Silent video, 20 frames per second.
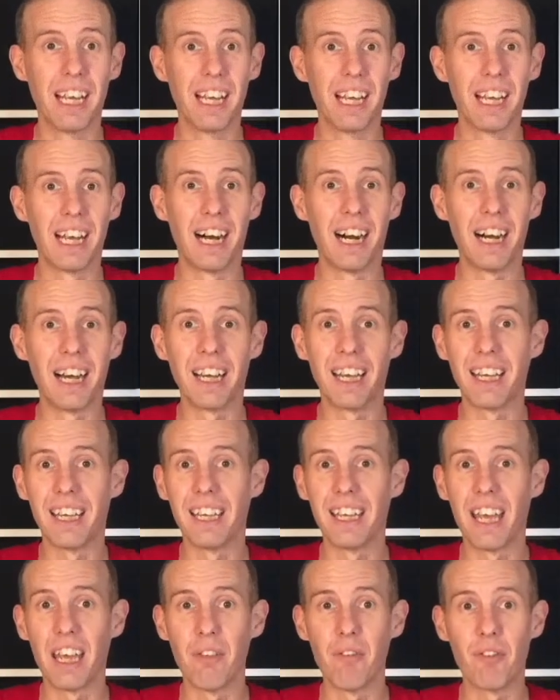I
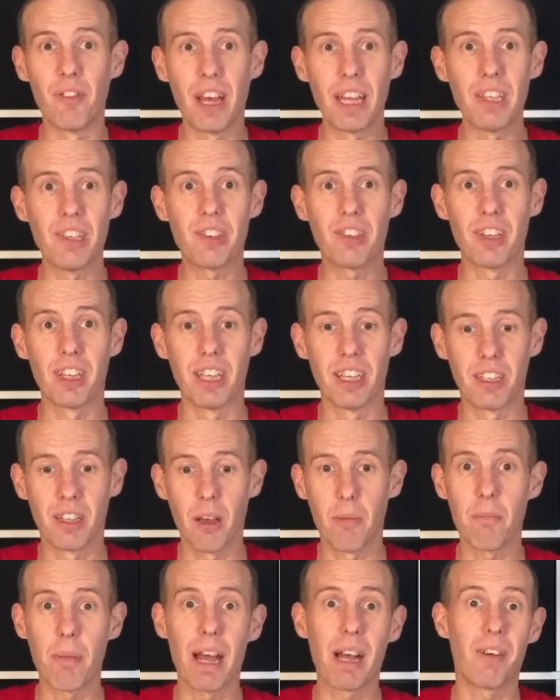invented
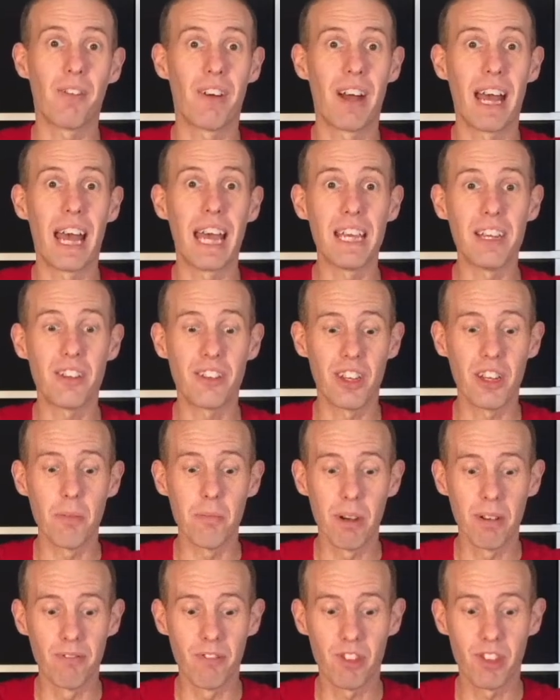about 18
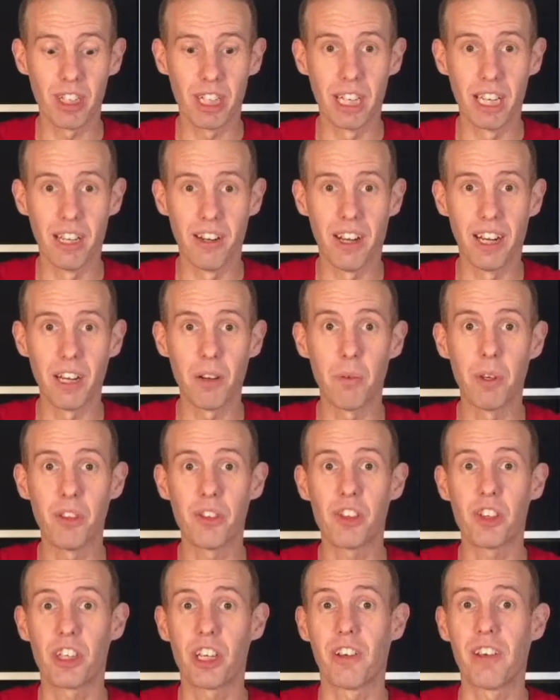months ago, and I want to
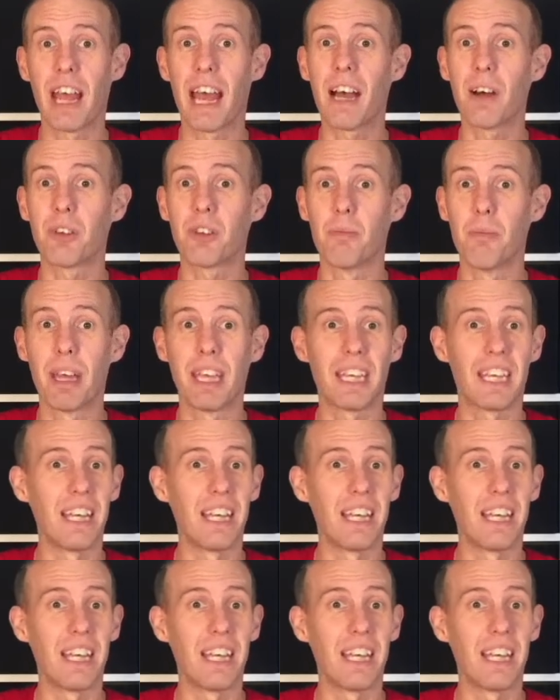show you how to make it.